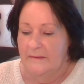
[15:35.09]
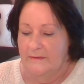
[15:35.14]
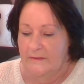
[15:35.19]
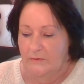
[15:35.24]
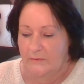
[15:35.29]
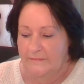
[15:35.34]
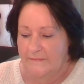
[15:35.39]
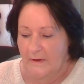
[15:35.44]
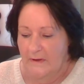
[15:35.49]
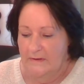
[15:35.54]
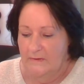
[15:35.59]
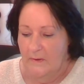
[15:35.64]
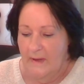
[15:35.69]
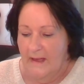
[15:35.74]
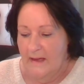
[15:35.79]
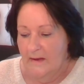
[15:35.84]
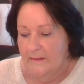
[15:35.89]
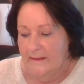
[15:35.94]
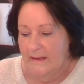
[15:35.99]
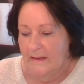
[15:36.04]
Your final
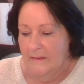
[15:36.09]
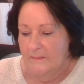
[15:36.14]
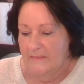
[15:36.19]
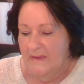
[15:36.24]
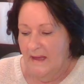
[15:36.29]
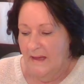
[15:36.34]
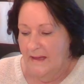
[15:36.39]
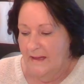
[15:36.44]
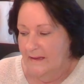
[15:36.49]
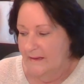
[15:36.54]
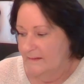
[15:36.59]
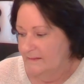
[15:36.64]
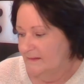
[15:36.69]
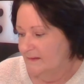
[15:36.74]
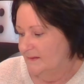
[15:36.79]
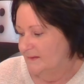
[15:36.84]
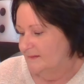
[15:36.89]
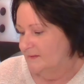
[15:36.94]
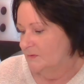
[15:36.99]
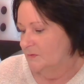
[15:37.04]
outcome card
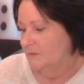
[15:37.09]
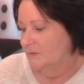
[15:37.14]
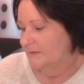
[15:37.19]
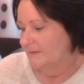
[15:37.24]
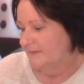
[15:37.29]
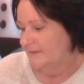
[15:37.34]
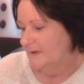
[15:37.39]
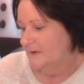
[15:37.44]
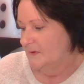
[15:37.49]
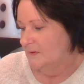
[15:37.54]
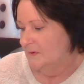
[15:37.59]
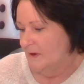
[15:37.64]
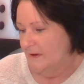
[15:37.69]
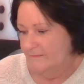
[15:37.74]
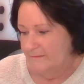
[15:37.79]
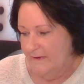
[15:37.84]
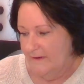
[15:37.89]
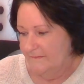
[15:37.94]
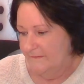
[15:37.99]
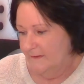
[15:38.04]
is also a
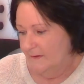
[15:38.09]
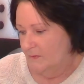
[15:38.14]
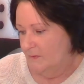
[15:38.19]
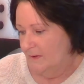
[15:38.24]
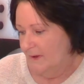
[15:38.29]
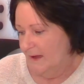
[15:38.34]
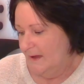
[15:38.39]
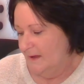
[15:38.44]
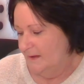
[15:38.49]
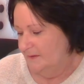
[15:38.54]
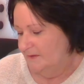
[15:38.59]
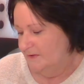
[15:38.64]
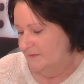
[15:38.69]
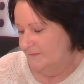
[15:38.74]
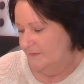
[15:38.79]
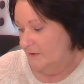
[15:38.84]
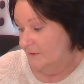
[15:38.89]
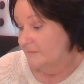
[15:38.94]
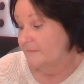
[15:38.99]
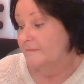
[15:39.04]
Raphael card.
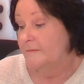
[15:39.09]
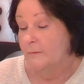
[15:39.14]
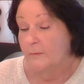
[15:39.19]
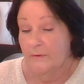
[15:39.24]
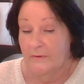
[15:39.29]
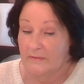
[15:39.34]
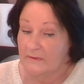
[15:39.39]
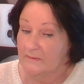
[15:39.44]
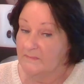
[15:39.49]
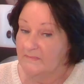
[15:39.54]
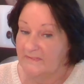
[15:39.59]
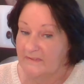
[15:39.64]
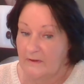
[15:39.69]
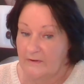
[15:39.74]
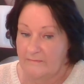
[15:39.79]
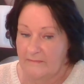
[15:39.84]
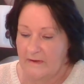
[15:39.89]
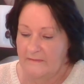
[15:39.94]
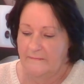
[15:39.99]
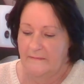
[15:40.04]
You've got 4 of them. So
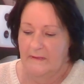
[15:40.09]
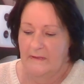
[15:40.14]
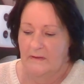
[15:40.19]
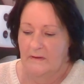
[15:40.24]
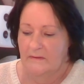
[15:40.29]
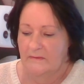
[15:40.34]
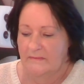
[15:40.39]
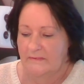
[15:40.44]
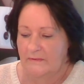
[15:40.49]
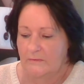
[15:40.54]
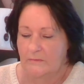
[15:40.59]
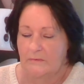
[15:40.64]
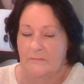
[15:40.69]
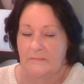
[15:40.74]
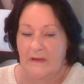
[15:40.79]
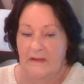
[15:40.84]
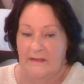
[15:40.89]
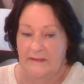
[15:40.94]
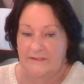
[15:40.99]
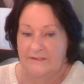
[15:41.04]
Raphael's your
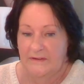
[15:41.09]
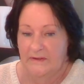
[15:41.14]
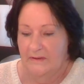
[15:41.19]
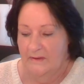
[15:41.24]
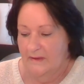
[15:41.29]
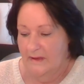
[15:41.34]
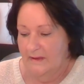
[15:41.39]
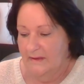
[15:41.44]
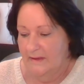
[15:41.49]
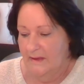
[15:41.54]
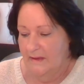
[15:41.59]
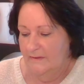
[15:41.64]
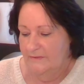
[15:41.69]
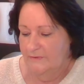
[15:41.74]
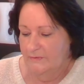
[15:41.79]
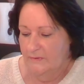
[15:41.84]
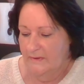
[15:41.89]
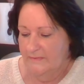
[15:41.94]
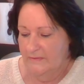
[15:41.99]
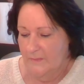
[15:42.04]
major
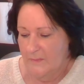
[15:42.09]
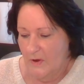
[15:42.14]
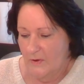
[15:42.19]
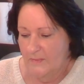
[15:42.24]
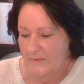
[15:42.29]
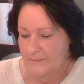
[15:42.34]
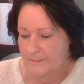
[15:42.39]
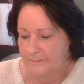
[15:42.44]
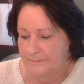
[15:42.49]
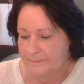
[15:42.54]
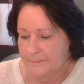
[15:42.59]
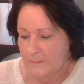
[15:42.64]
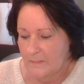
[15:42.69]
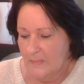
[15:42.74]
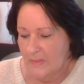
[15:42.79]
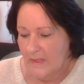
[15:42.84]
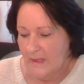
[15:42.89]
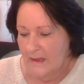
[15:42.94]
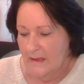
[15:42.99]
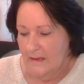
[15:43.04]
archangel at the moment.
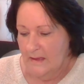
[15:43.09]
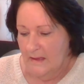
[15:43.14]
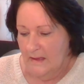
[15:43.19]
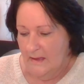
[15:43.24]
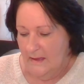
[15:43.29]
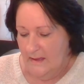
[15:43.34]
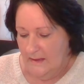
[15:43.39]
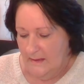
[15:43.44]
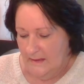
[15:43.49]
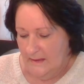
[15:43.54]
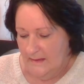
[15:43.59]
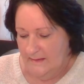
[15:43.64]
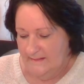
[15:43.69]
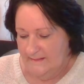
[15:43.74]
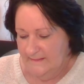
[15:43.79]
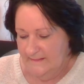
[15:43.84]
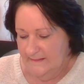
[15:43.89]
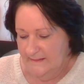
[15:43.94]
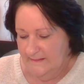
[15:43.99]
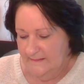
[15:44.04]
It
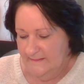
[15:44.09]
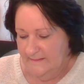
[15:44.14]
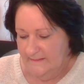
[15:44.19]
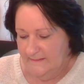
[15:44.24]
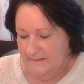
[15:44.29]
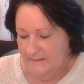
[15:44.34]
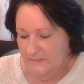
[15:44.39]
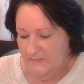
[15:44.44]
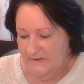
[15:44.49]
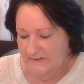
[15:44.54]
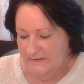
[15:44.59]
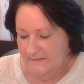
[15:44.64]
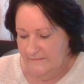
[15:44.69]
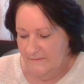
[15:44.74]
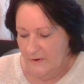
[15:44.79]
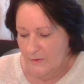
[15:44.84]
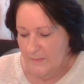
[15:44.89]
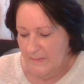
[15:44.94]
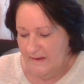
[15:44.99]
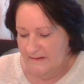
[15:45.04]
says, committed
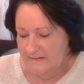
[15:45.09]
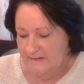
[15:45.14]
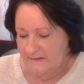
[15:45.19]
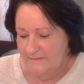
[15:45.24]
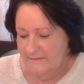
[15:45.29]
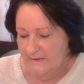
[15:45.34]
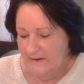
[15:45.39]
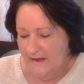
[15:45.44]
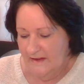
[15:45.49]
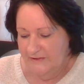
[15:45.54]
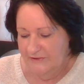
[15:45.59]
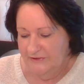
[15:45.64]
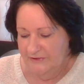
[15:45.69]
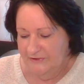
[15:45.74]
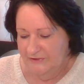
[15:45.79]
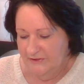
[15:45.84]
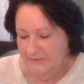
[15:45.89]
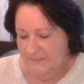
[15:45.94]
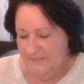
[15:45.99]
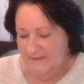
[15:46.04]
romantic
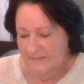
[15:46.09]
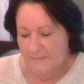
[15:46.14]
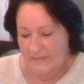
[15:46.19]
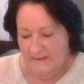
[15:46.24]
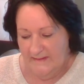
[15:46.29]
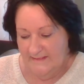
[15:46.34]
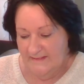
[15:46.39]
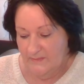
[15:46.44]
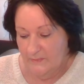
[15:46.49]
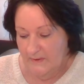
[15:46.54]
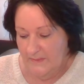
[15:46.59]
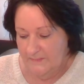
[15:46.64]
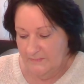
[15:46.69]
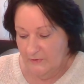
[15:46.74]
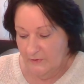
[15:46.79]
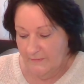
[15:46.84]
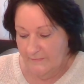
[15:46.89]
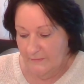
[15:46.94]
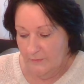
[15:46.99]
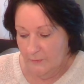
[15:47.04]
relationships, being
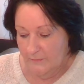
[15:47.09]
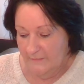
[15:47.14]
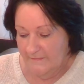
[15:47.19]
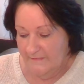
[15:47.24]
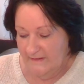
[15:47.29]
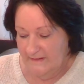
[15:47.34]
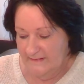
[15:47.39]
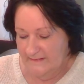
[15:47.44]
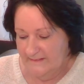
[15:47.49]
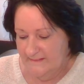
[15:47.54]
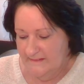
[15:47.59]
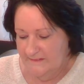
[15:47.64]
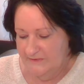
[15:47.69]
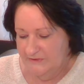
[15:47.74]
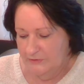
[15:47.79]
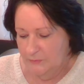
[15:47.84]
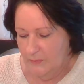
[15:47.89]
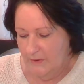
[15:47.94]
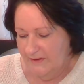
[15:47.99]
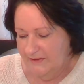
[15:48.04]
swept off your feet,
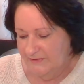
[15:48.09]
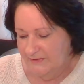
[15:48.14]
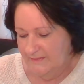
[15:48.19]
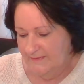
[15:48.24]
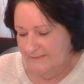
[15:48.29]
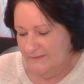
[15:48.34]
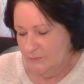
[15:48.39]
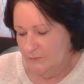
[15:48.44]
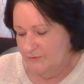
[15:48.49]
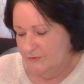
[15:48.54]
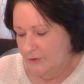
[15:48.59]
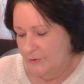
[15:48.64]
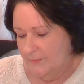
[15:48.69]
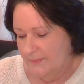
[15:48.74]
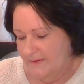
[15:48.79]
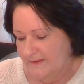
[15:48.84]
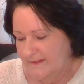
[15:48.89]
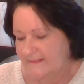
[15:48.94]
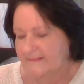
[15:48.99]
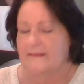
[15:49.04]
situations or
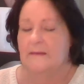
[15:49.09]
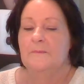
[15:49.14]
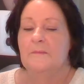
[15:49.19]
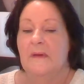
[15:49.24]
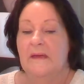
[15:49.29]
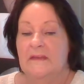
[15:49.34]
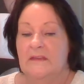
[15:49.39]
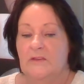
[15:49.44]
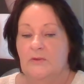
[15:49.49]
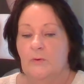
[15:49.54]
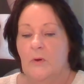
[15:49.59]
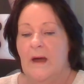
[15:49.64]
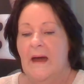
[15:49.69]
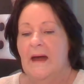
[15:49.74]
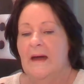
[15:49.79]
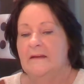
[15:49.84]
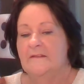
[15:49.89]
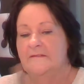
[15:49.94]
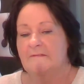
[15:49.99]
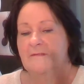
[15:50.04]
topics that make your
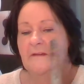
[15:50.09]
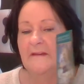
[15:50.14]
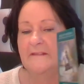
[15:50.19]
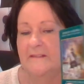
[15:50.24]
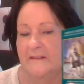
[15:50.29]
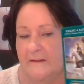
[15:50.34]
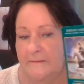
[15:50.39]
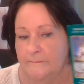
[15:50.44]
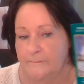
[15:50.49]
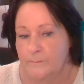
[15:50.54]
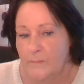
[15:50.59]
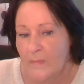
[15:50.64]
heart flutter.